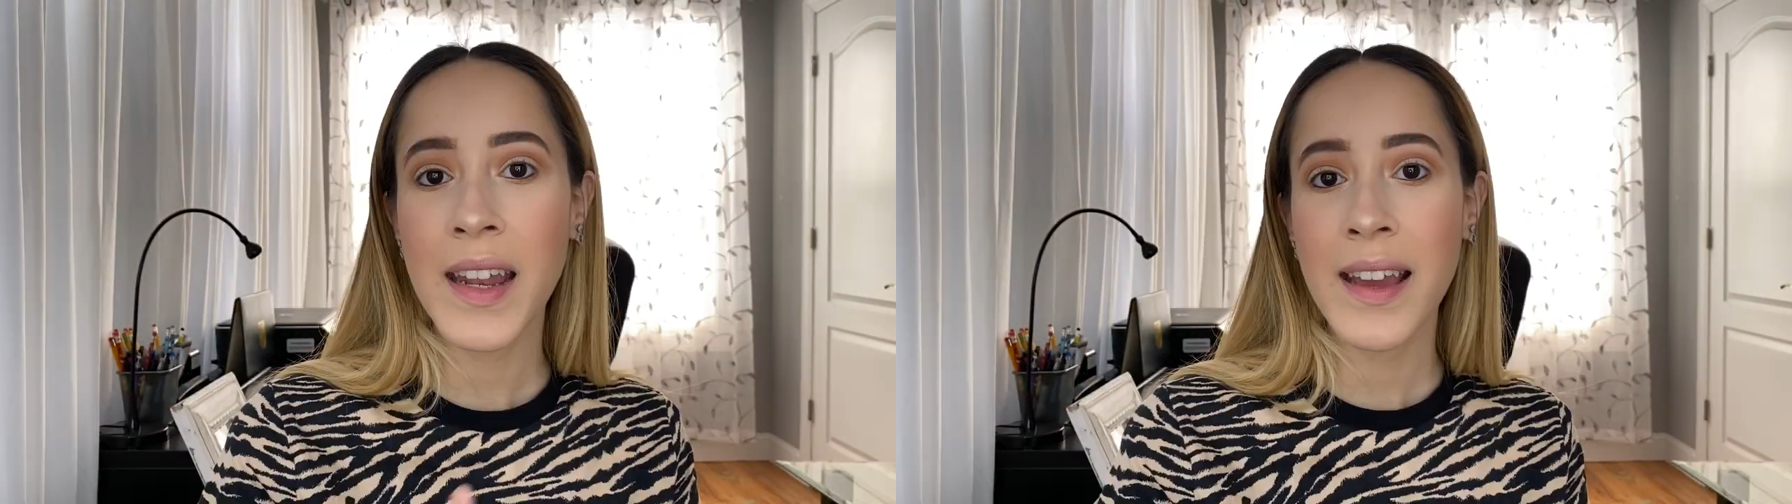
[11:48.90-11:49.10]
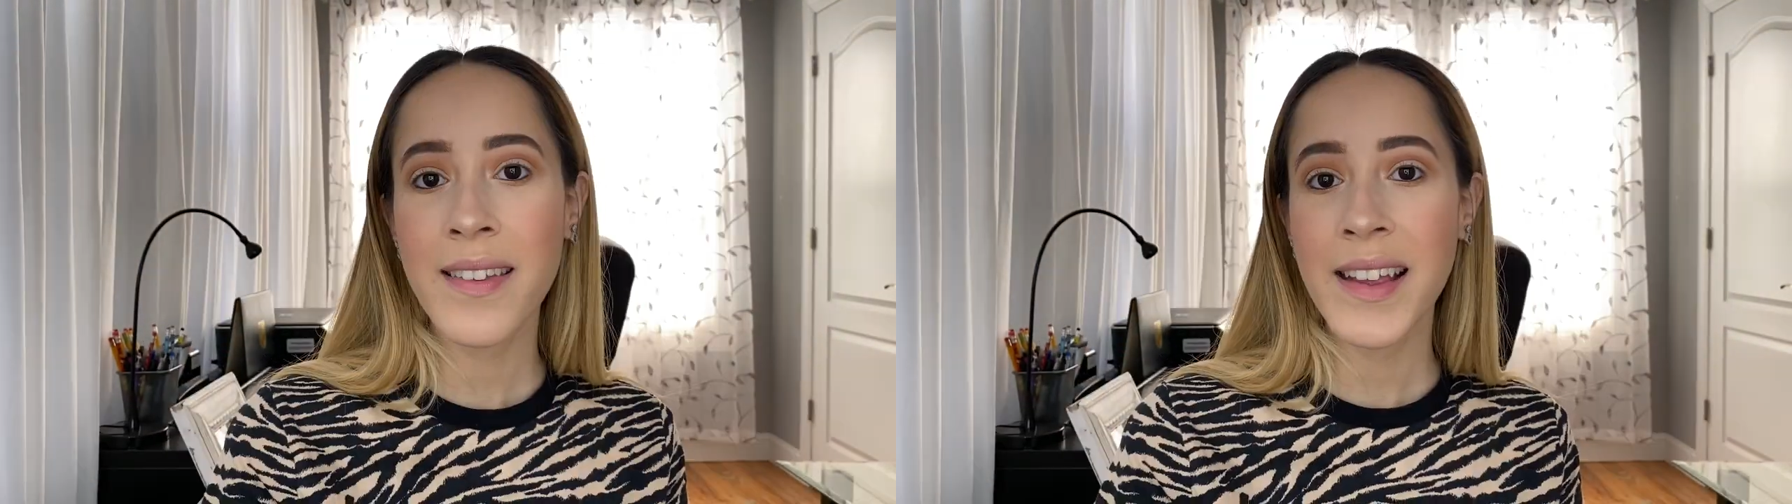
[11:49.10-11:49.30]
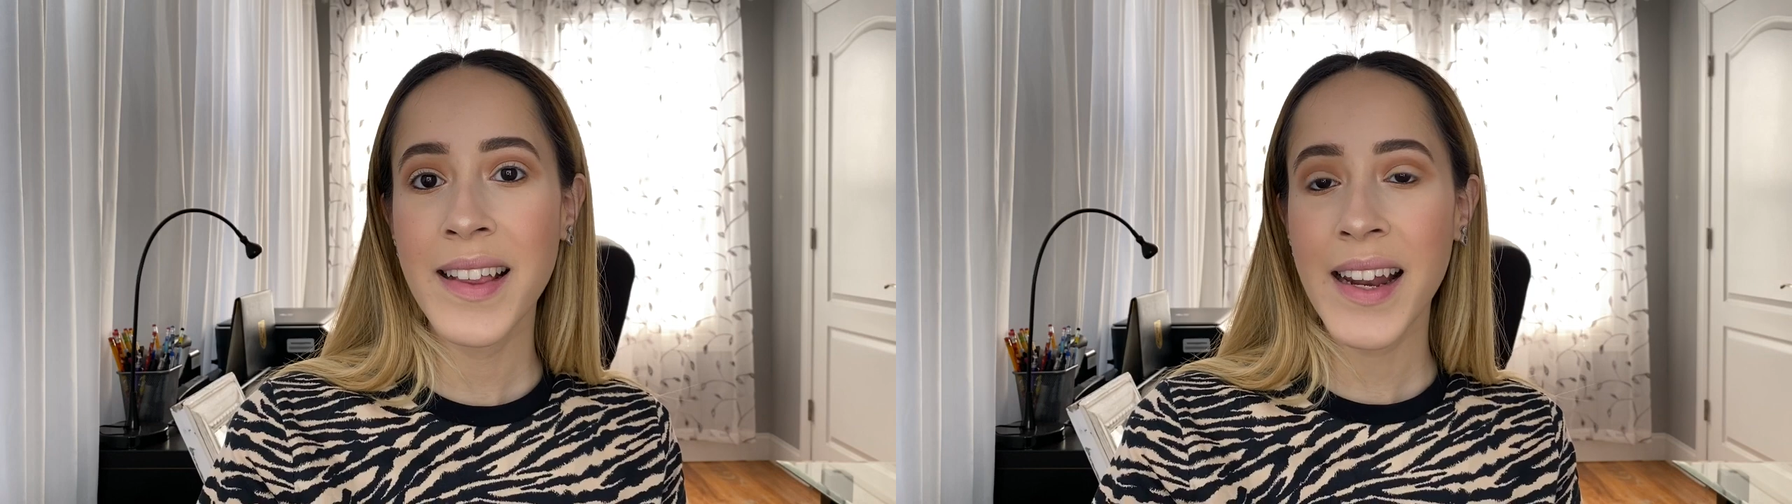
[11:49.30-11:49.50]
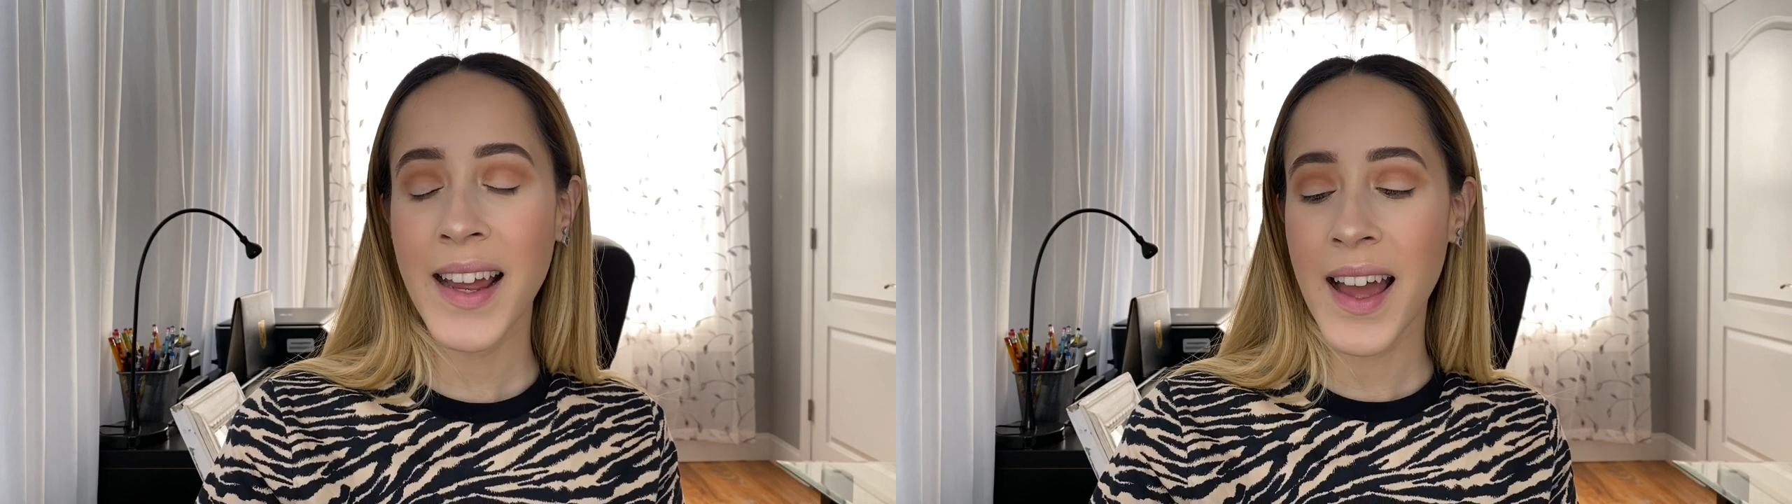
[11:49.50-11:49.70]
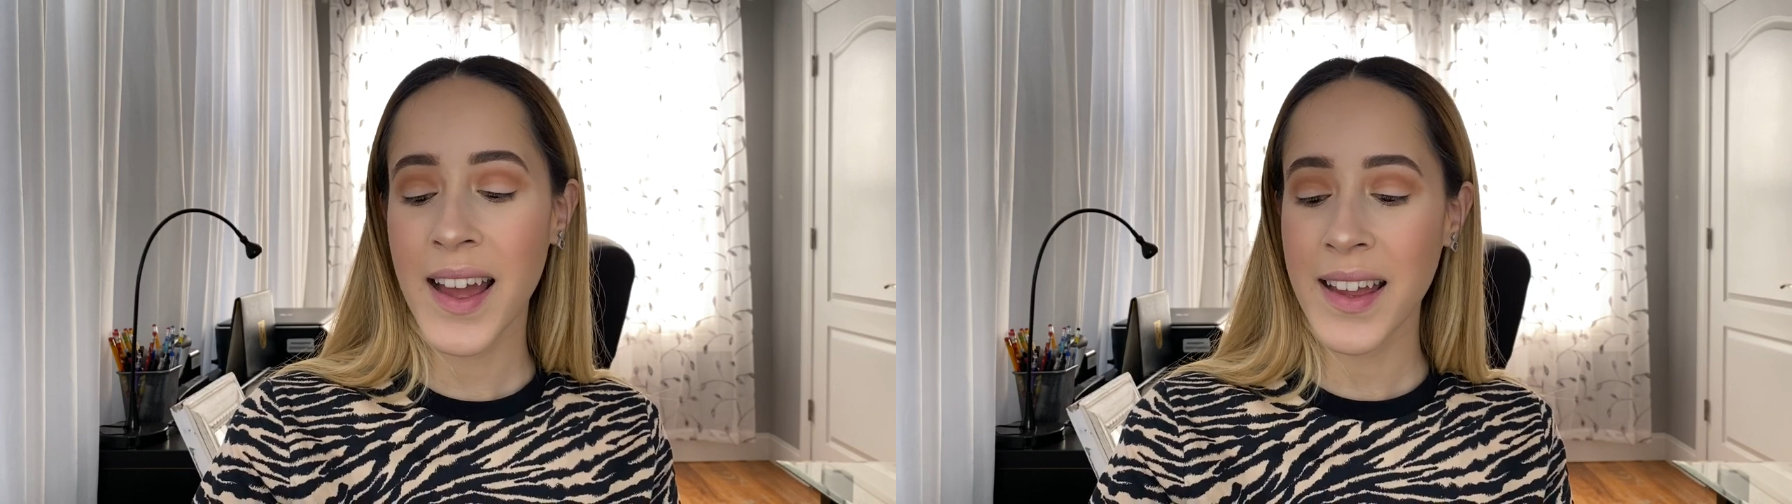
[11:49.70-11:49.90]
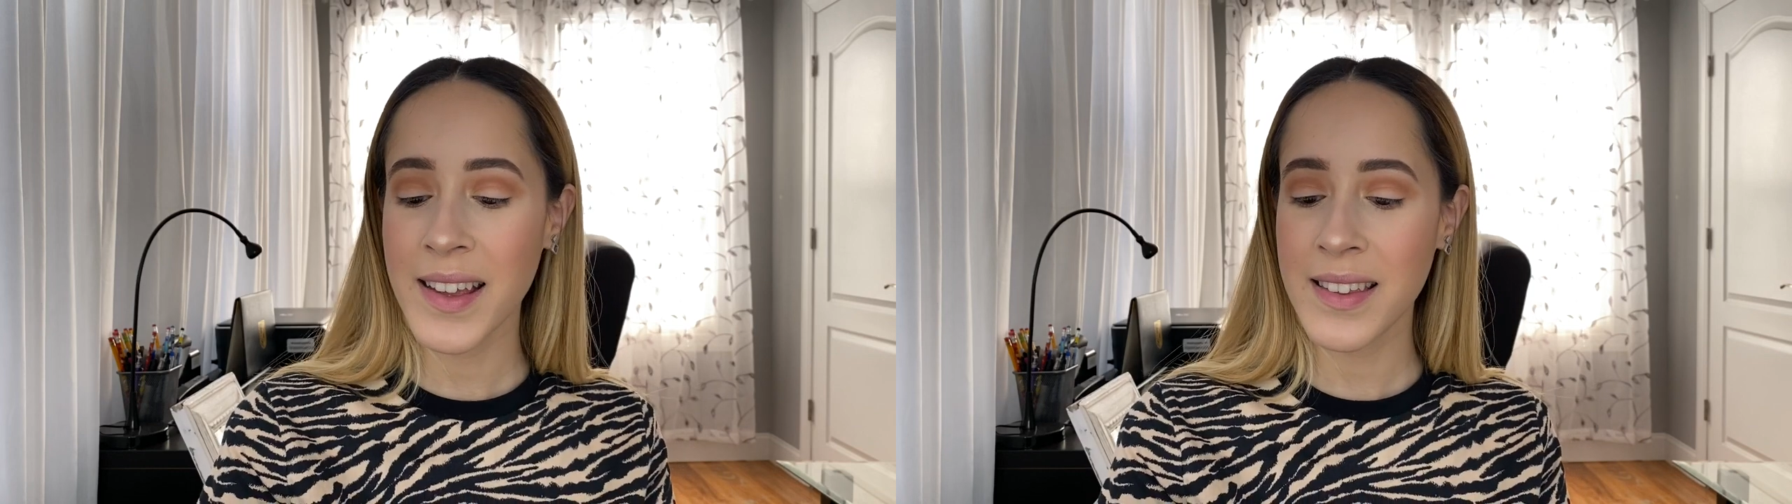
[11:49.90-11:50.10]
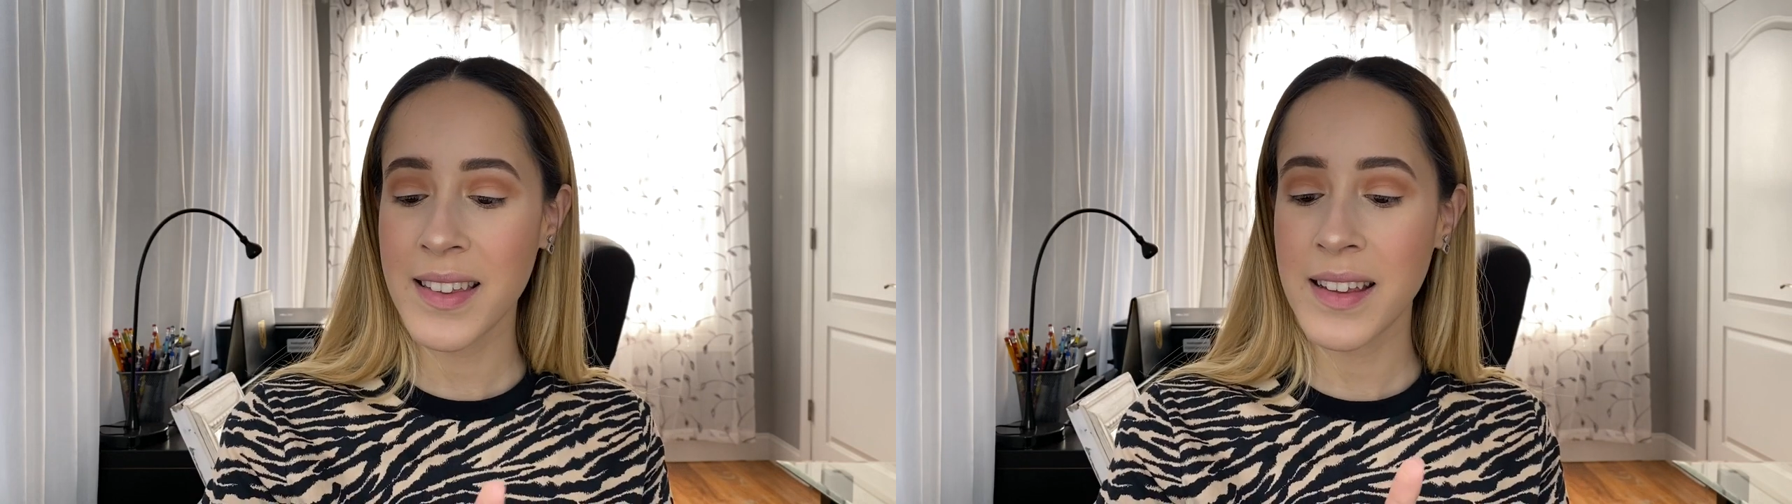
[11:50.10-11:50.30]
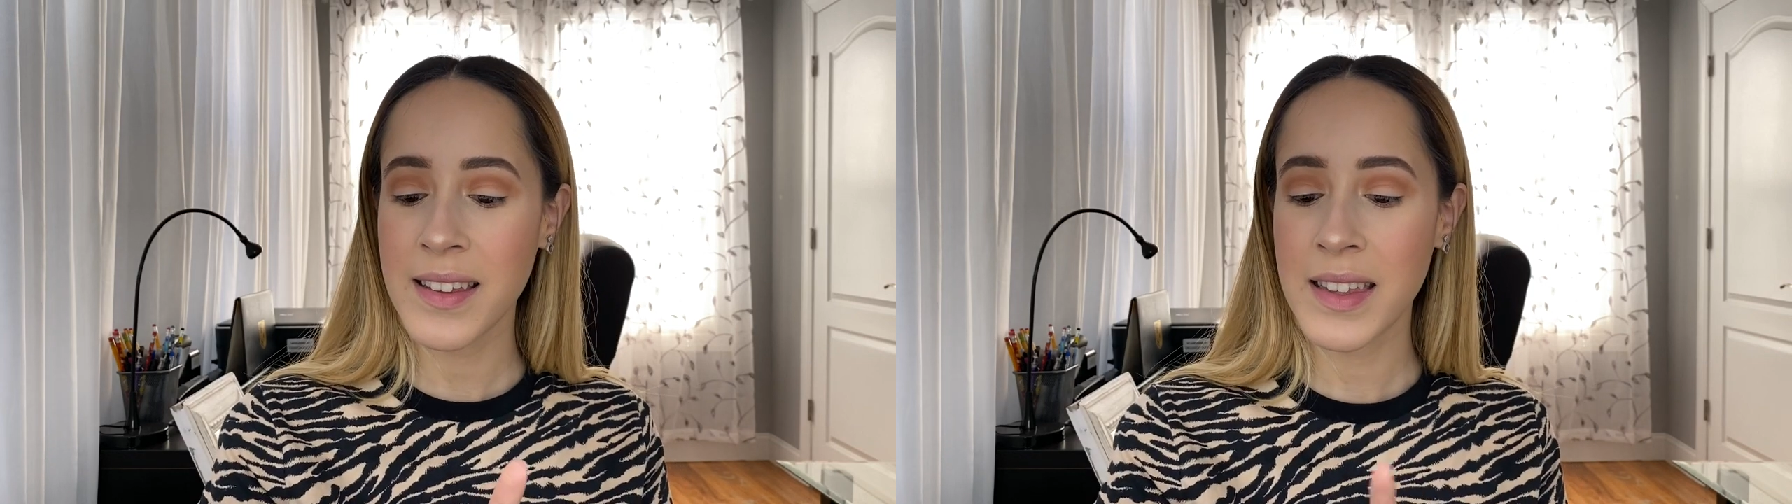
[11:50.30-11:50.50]
next thing that I got is
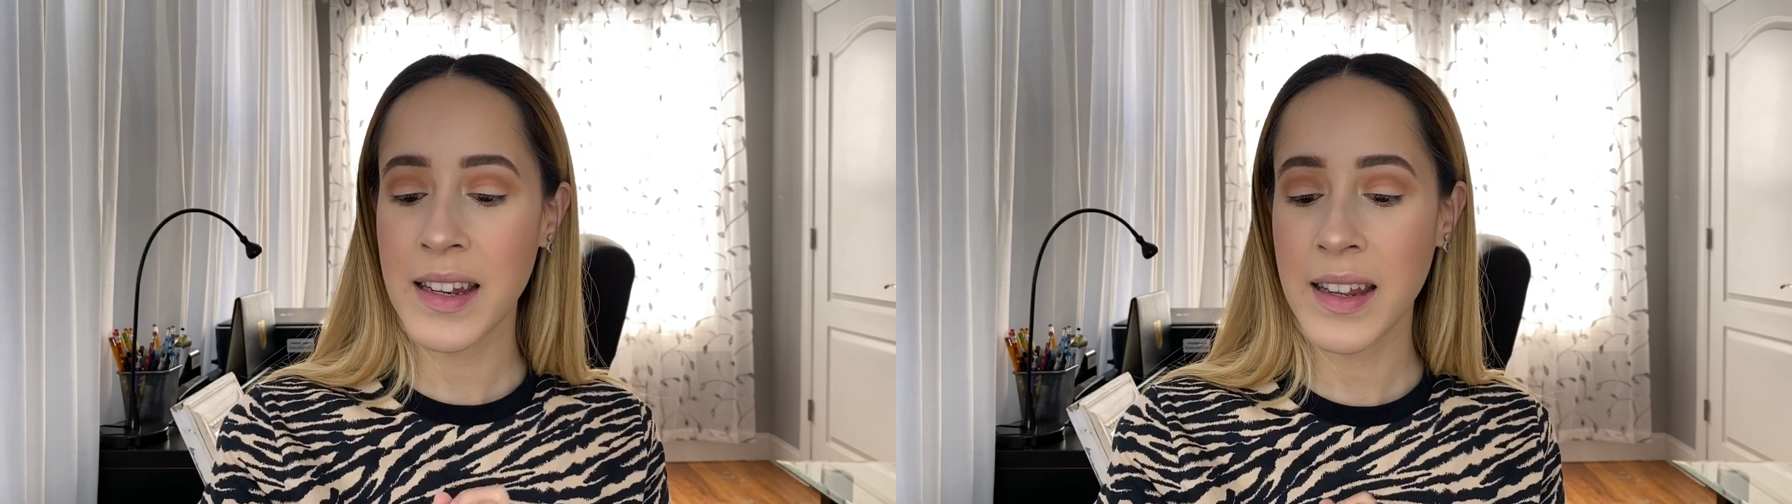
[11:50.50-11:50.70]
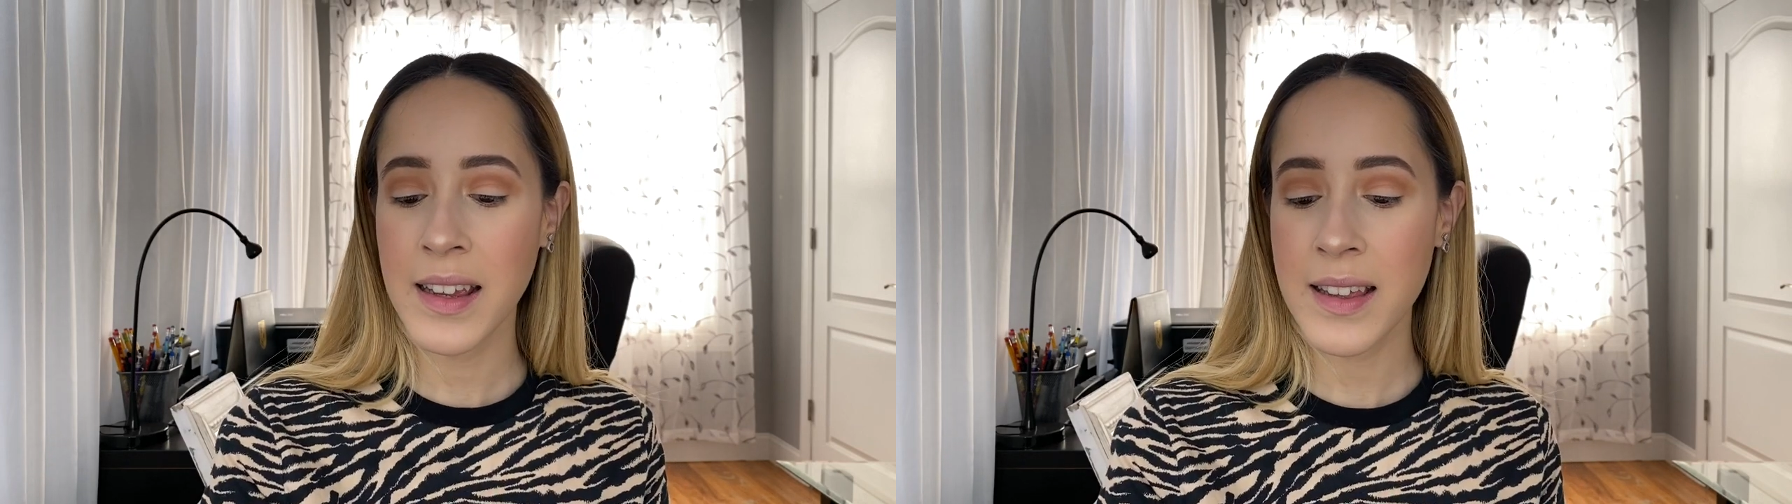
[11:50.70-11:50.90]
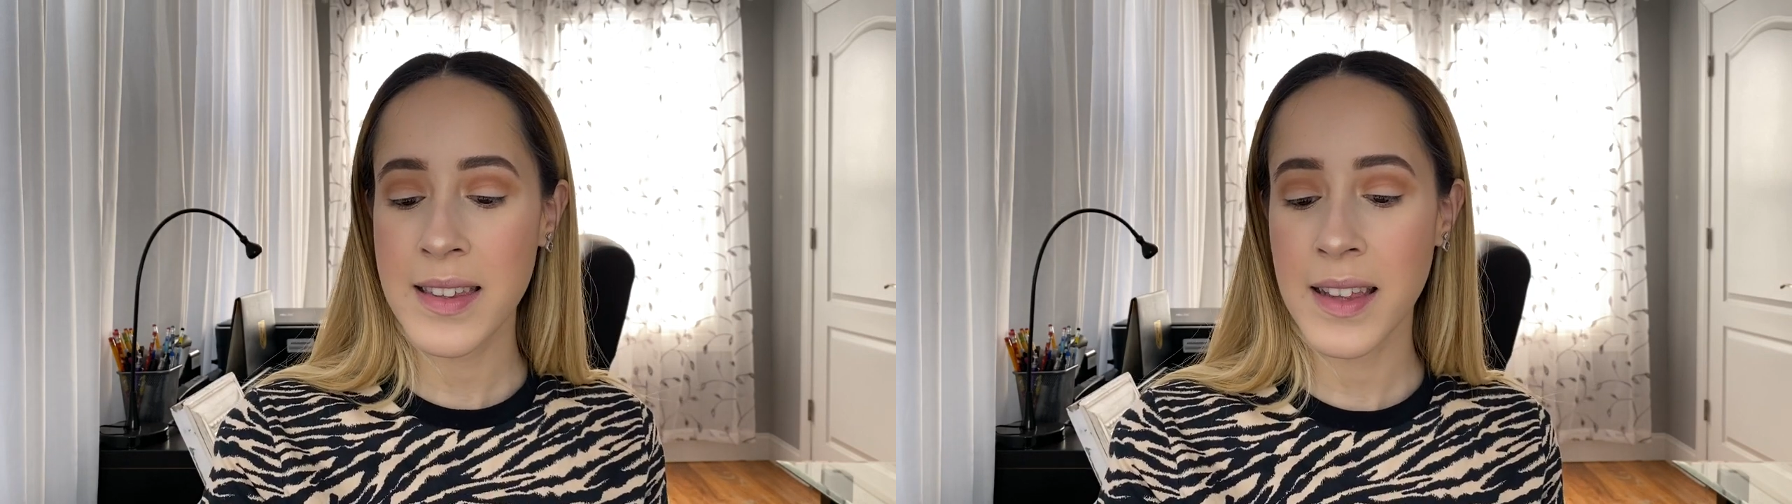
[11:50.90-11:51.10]
this NYX